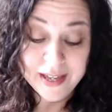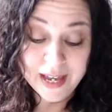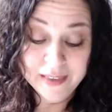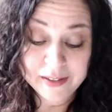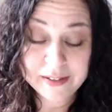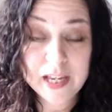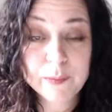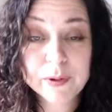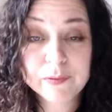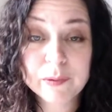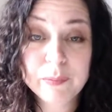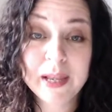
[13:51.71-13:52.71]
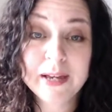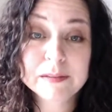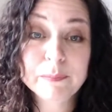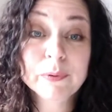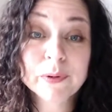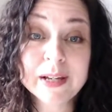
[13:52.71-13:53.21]
And then keep your replies
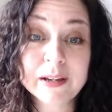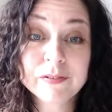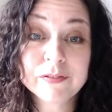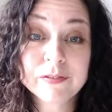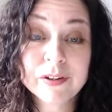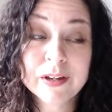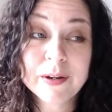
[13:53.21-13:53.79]
brief.